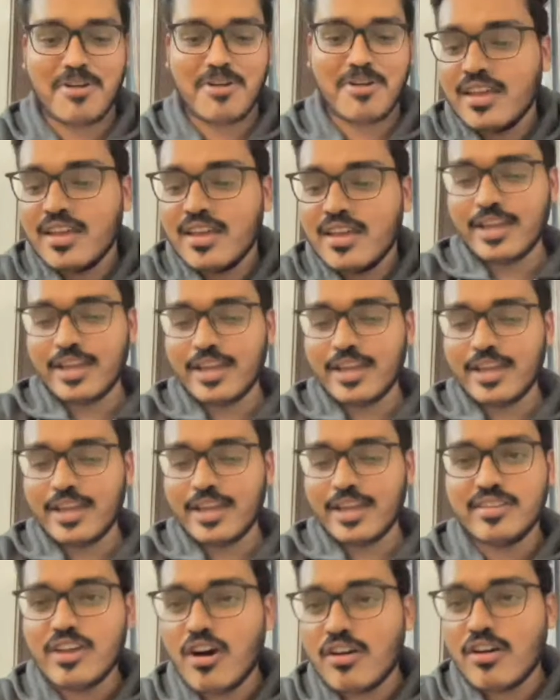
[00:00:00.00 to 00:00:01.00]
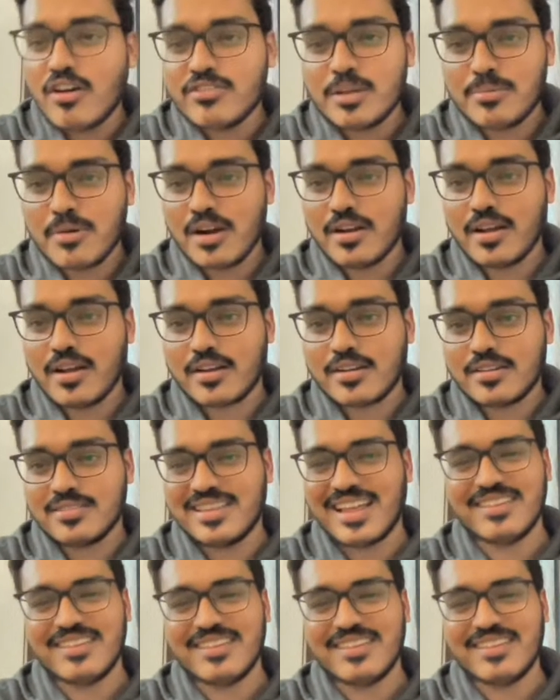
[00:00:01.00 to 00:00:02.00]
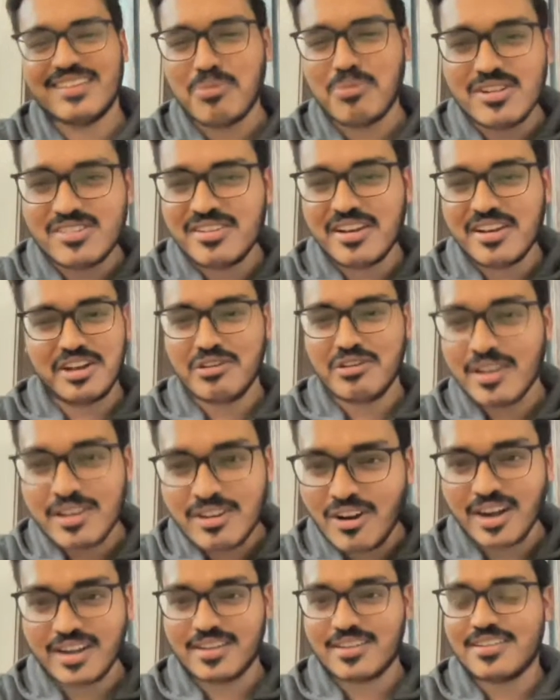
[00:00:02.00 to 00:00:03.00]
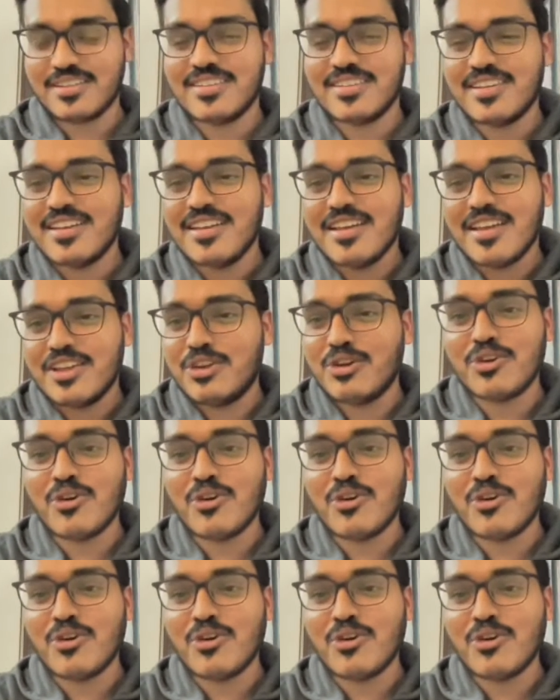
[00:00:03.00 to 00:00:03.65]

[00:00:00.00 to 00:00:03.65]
they possess is, you think you're the CEO of the product. That's bullshit. You are not.